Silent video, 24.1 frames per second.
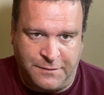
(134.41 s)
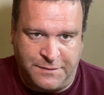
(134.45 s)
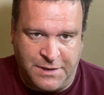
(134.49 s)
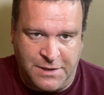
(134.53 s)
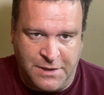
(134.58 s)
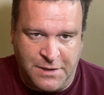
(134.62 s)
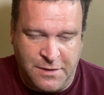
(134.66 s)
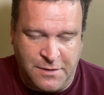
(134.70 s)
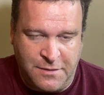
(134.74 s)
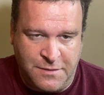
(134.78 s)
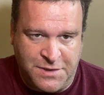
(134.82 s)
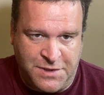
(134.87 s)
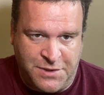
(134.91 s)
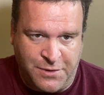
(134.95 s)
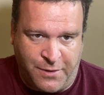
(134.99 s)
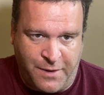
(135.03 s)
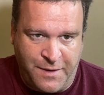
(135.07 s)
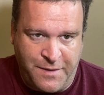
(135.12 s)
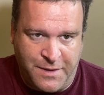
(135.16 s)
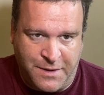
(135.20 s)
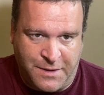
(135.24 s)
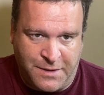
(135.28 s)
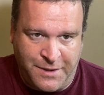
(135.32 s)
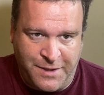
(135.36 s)
to use
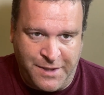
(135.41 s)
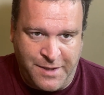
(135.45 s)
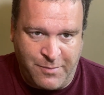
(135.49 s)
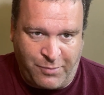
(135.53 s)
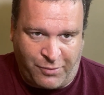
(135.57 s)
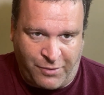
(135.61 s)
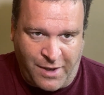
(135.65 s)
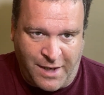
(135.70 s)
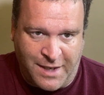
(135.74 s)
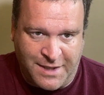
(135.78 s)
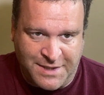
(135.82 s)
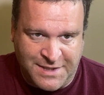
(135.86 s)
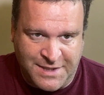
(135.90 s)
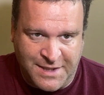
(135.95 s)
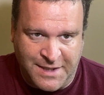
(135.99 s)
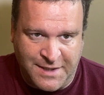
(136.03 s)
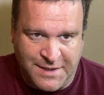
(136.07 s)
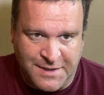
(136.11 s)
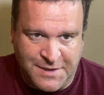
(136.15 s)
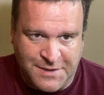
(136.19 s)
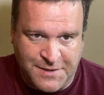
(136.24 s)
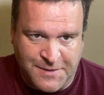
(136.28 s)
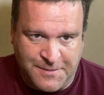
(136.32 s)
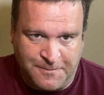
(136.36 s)
during the cleaning
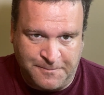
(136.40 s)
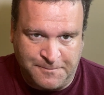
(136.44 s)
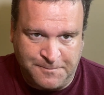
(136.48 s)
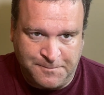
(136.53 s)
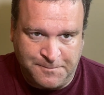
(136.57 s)
process.